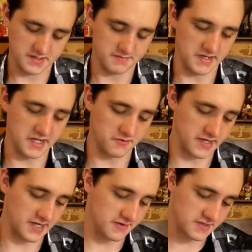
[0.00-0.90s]
But anyway,
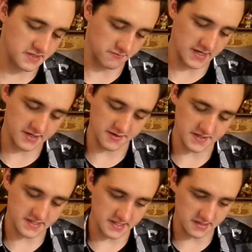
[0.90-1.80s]
here's the record
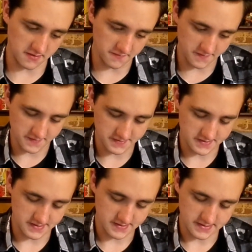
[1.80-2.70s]
itself.
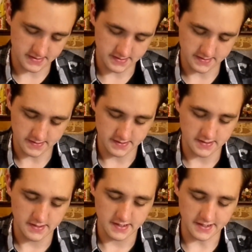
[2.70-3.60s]

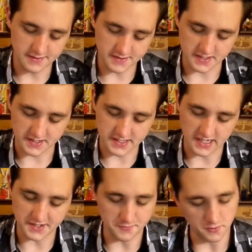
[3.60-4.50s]
Here's a
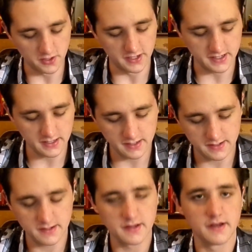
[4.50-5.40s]
side 1,
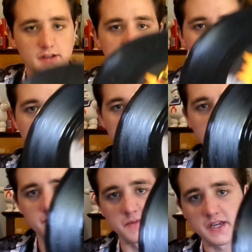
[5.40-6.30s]
"Do You
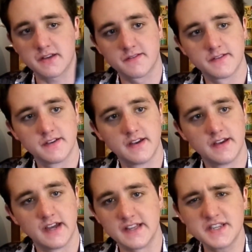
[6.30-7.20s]
Love Me?"
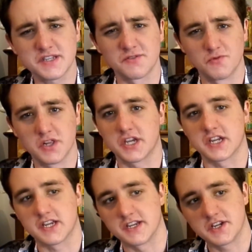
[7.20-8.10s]
This is in really
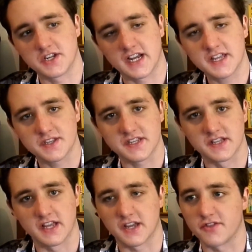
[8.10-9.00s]
good condition. I got this
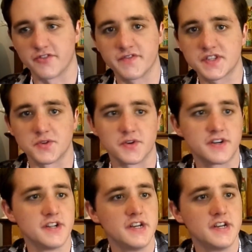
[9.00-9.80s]
at like a thrift store.